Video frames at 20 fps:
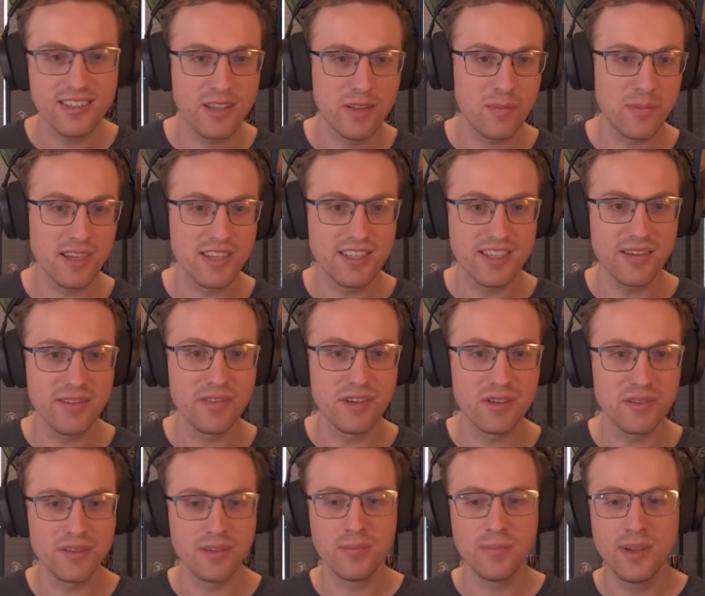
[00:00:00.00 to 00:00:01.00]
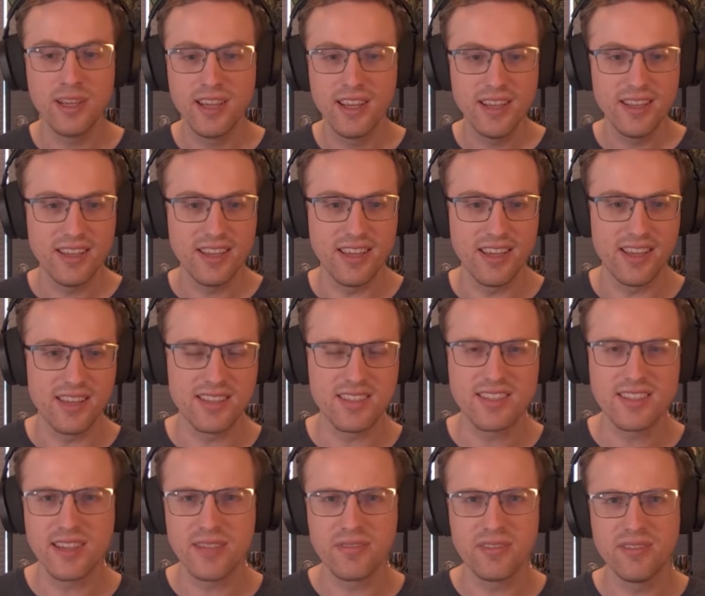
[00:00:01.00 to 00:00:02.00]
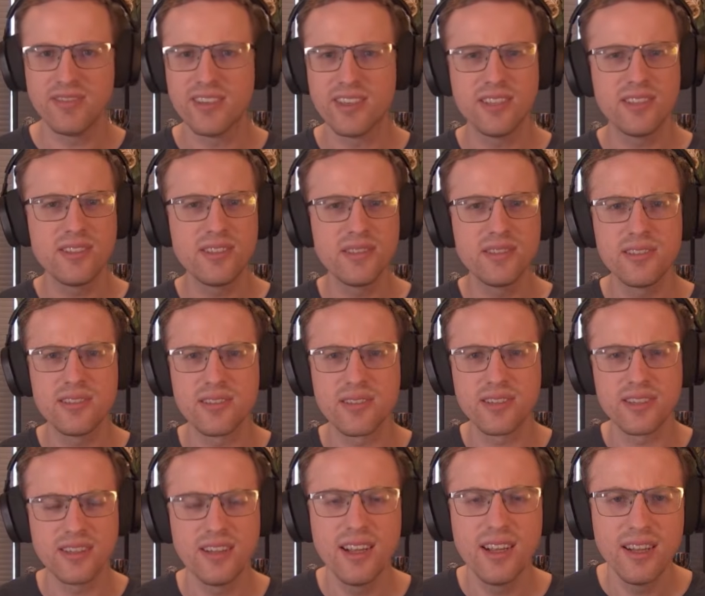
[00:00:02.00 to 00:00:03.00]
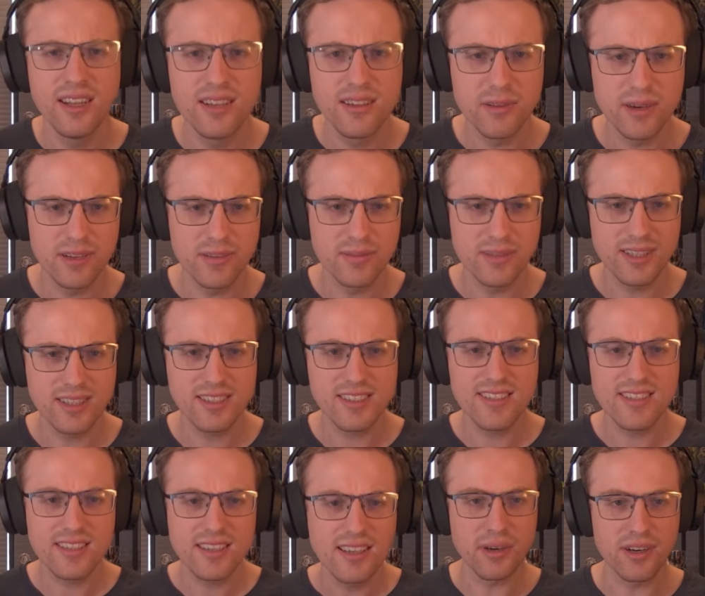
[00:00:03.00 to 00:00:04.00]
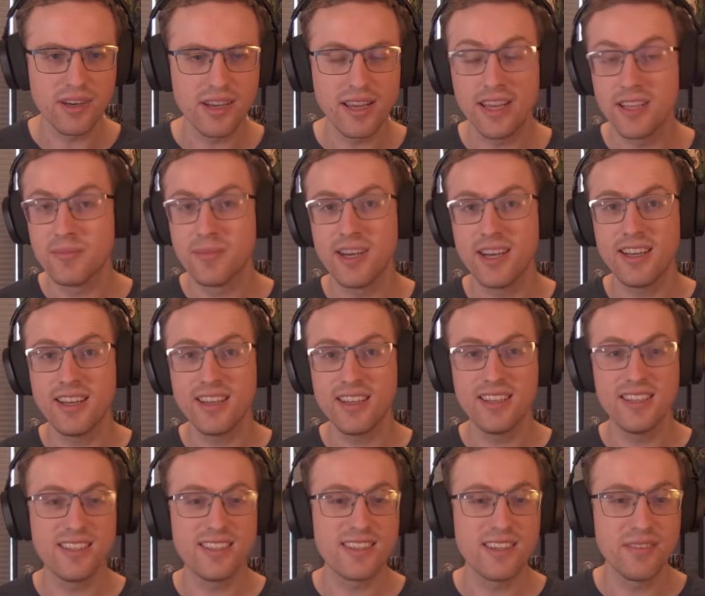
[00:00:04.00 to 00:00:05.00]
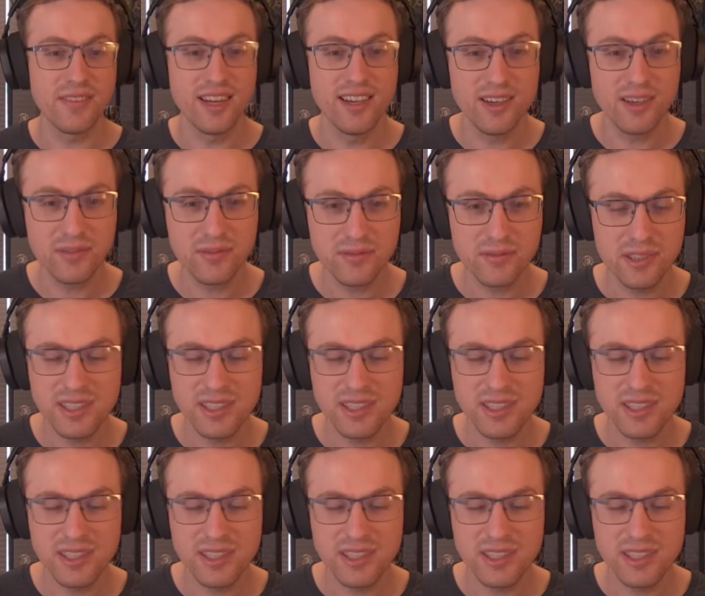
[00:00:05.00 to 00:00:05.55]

And you play 7 of them, you got 7 1/2s or 1/1s for 8 mana and 7 health.